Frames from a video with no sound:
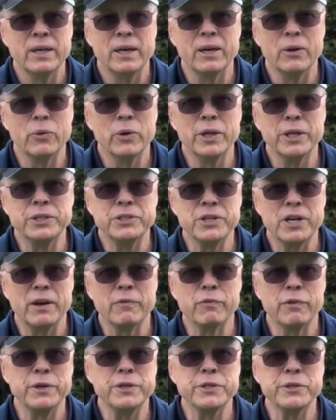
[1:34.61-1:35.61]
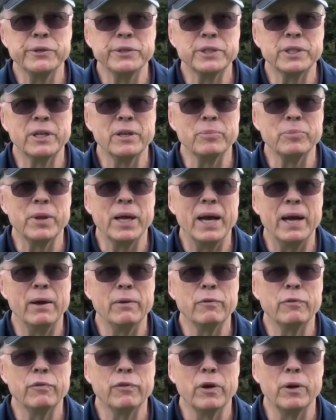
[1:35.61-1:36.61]
uh, Willie Jeffries, who had come
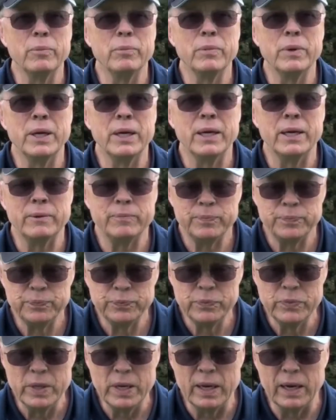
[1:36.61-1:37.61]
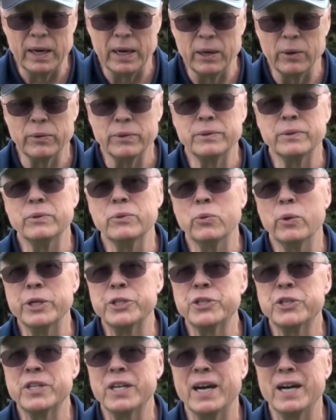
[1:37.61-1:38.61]
down from uh, uh,
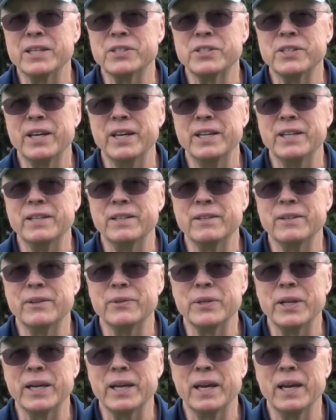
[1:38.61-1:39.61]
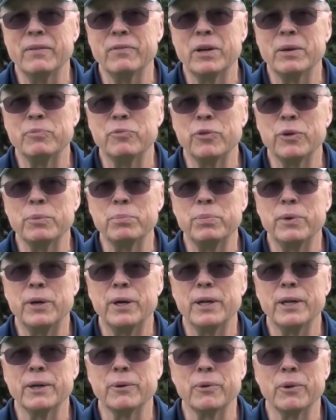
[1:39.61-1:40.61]
Wichita State when they gave up
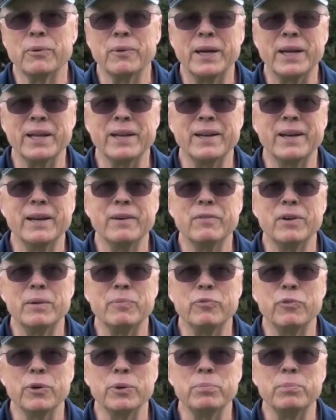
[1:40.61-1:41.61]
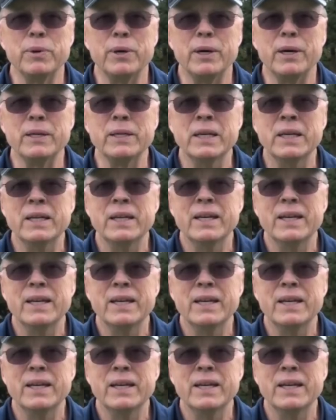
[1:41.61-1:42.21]
football or were ready to give up football.